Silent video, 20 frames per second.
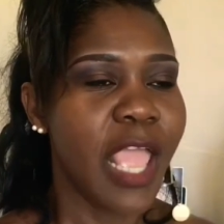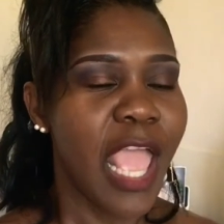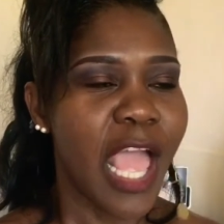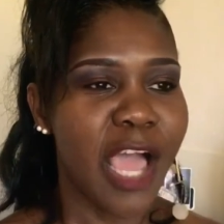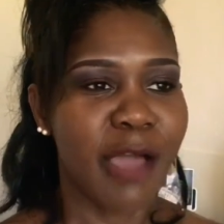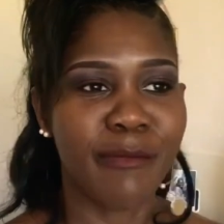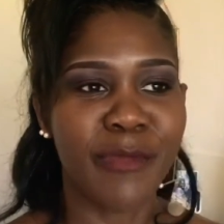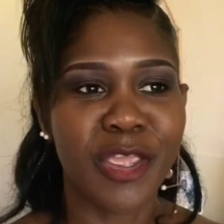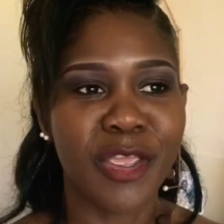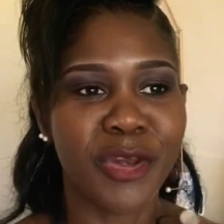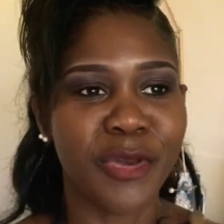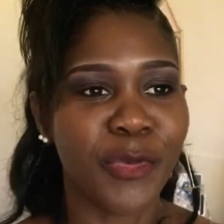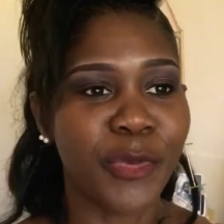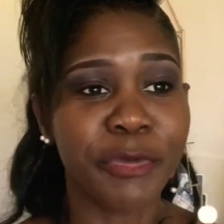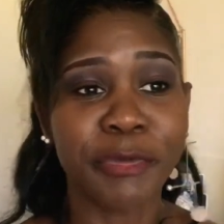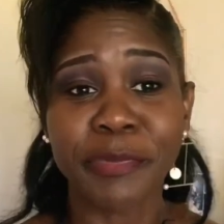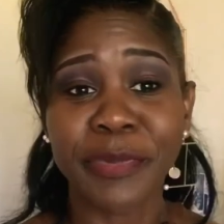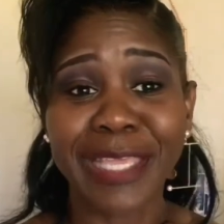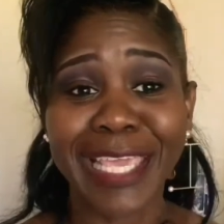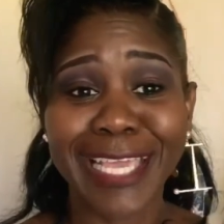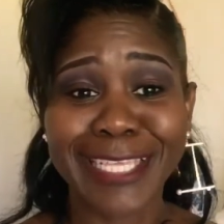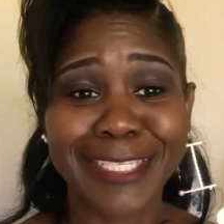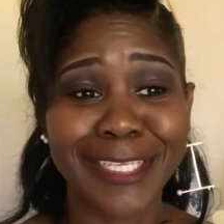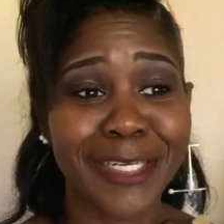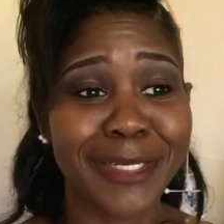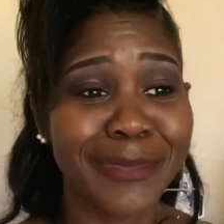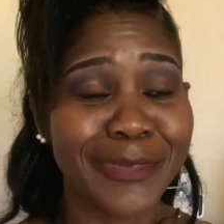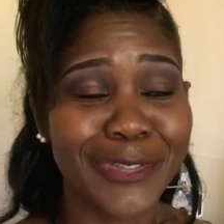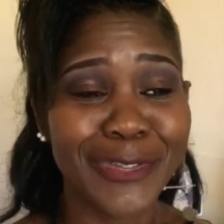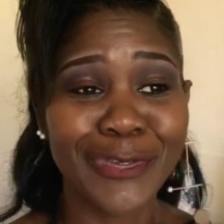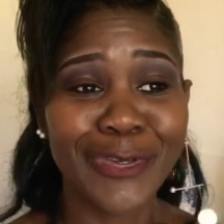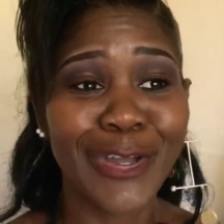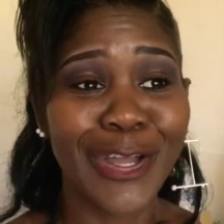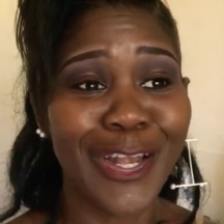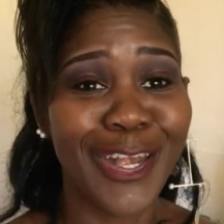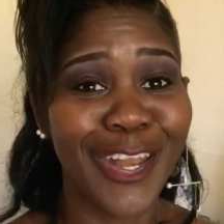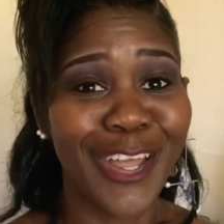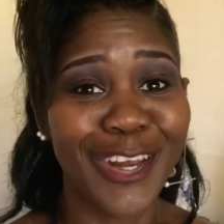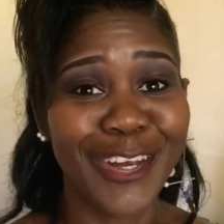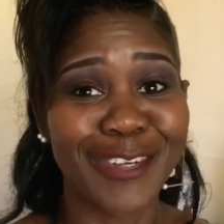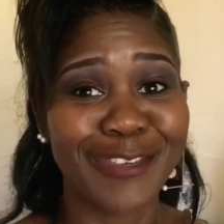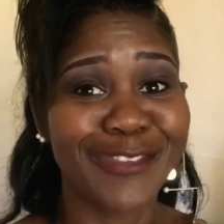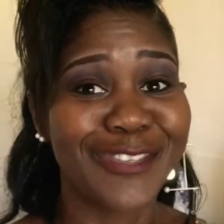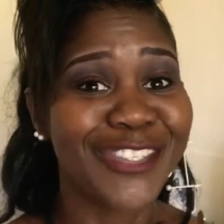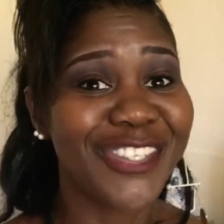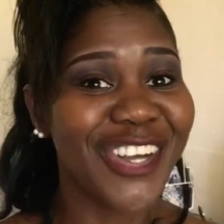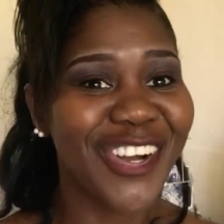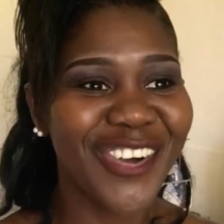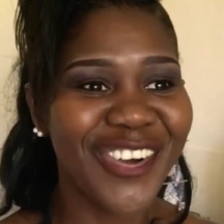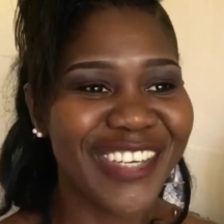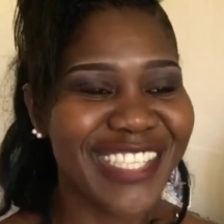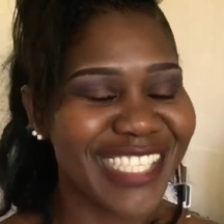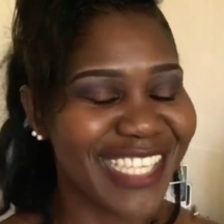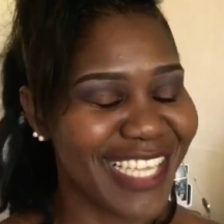I mean, we'll be getting up to a lot of jokes.